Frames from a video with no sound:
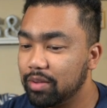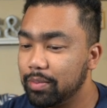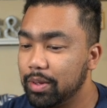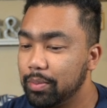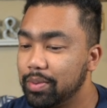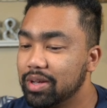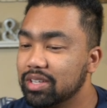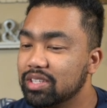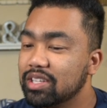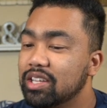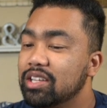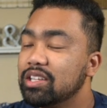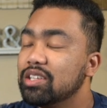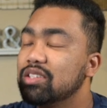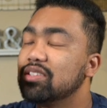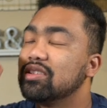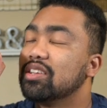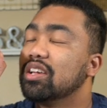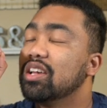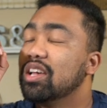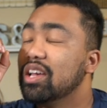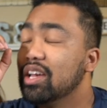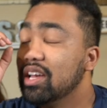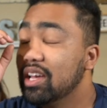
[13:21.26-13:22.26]
me, because it is
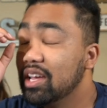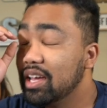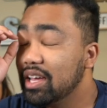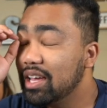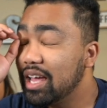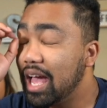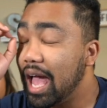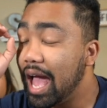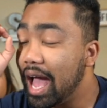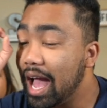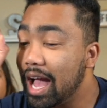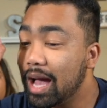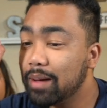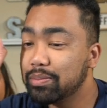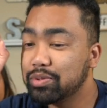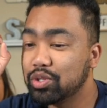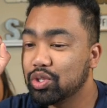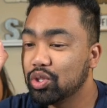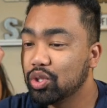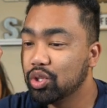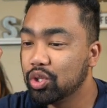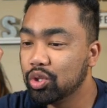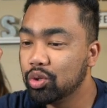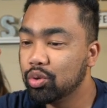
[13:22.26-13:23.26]

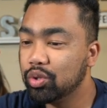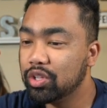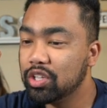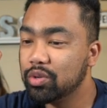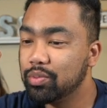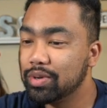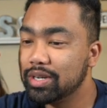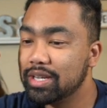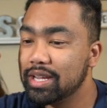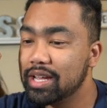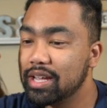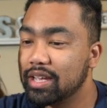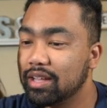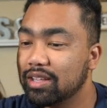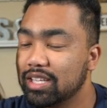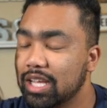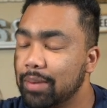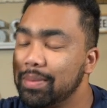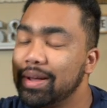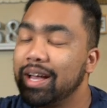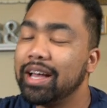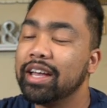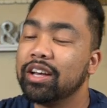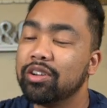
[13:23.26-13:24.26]
absolutely ridiculous. I
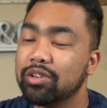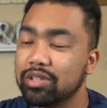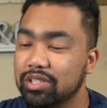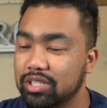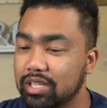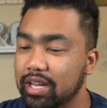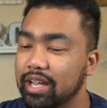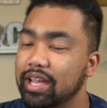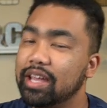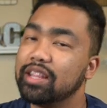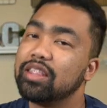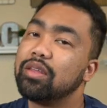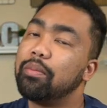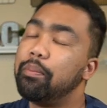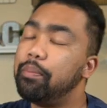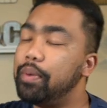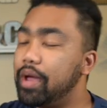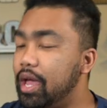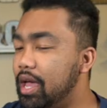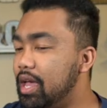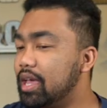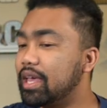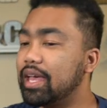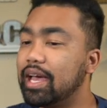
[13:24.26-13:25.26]
mean, I understand the
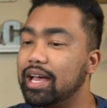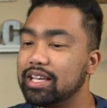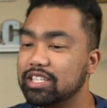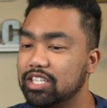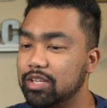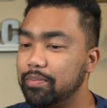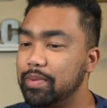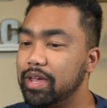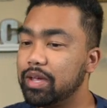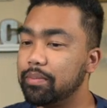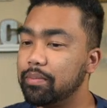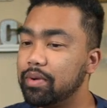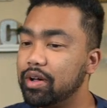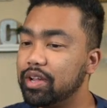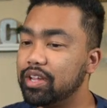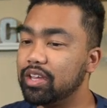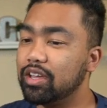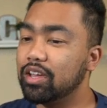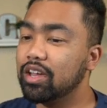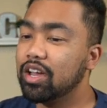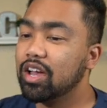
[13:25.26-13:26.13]
bank has to make money,